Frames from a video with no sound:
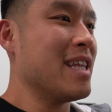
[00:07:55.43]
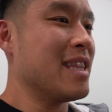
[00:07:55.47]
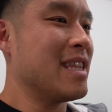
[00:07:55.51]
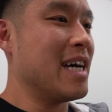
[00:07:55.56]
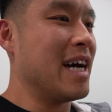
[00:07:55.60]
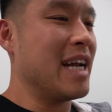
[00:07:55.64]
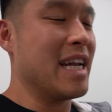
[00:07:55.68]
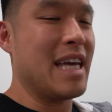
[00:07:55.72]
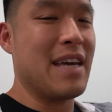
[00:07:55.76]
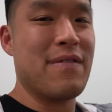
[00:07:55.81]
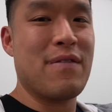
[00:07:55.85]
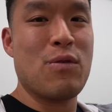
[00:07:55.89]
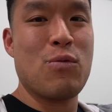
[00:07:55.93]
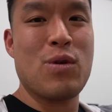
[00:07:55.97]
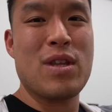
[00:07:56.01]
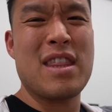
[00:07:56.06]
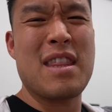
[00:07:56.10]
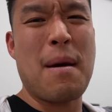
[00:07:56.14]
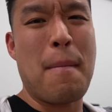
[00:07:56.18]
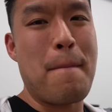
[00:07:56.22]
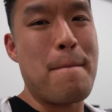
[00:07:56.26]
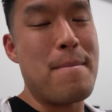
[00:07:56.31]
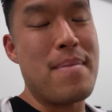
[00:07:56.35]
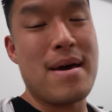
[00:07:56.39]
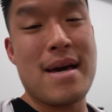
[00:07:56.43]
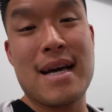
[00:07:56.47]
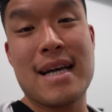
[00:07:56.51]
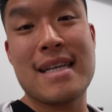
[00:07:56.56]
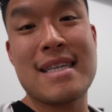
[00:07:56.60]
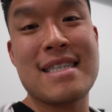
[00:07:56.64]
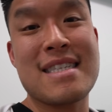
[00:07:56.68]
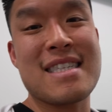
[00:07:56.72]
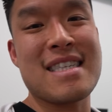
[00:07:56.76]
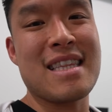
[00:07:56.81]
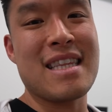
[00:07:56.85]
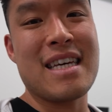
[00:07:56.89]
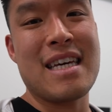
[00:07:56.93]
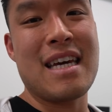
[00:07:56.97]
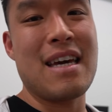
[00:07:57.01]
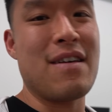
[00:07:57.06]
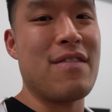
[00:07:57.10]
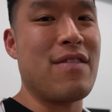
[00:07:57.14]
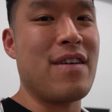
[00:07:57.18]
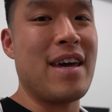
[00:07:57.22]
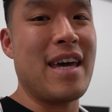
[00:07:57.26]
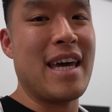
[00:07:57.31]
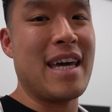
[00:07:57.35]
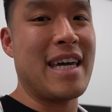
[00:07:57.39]
that even with the big
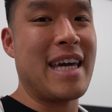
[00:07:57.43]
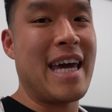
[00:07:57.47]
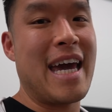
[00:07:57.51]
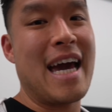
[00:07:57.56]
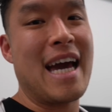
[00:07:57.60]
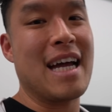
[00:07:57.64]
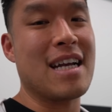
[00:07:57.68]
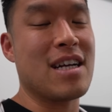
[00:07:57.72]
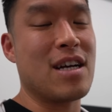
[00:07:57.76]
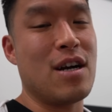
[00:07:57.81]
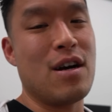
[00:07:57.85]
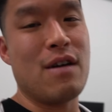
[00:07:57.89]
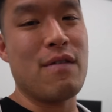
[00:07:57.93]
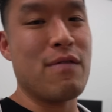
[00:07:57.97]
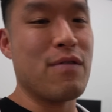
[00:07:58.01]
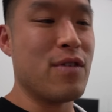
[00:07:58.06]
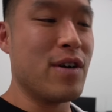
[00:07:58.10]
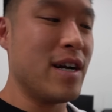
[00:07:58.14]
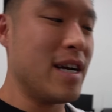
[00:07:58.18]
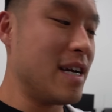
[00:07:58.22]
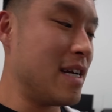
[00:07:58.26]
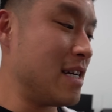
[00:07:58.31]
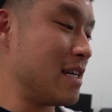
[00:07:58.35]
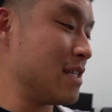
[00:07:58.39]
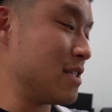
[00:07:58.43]
sleeve, it can't cover it.